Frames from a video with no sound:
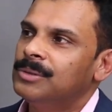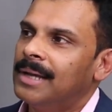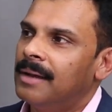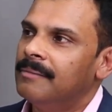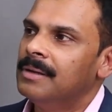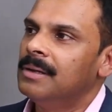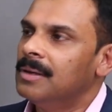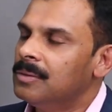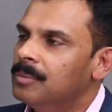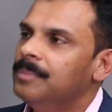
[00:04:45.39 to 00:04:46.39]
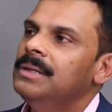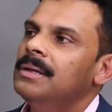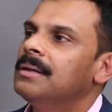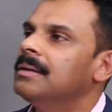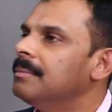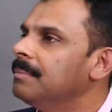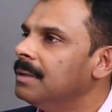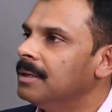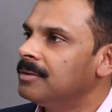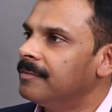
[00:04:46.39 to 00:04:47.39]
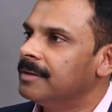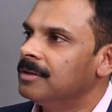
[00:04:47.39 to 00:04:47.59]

have to be a air traffic